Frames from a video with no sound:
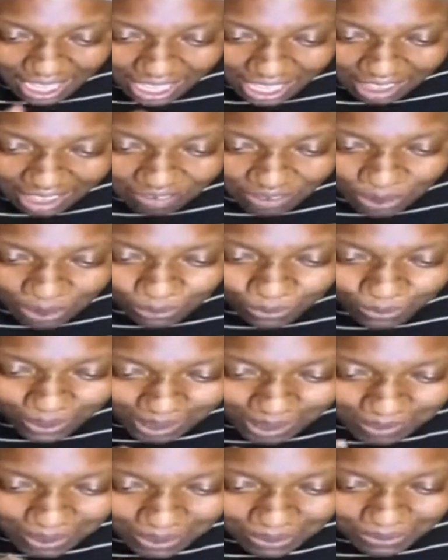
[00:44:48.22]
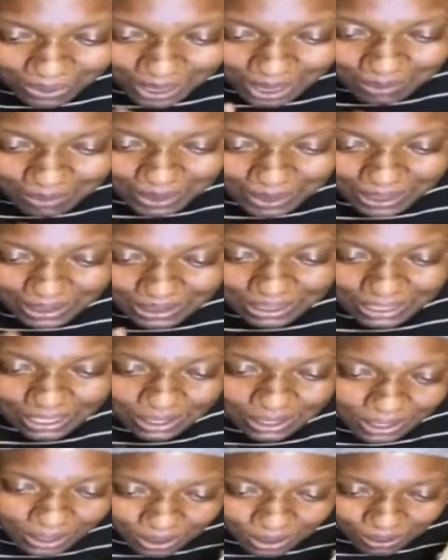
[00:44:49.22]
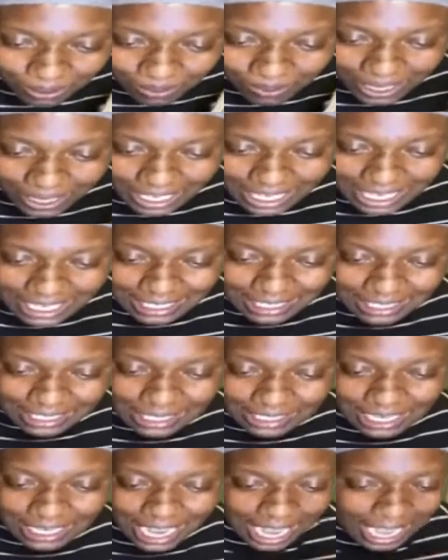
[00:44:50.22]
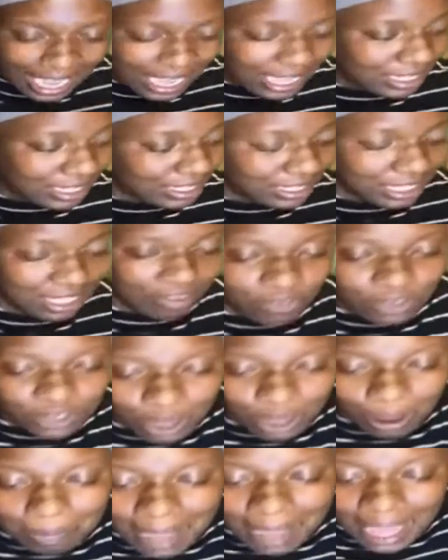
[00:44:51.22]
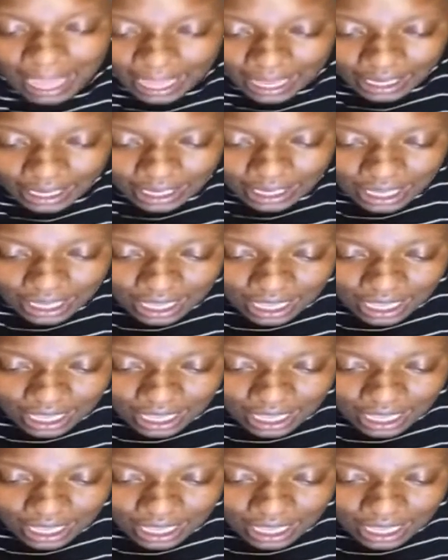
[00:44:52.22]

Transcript: if you're with me, Reba, what is Jay's, if you don't mind,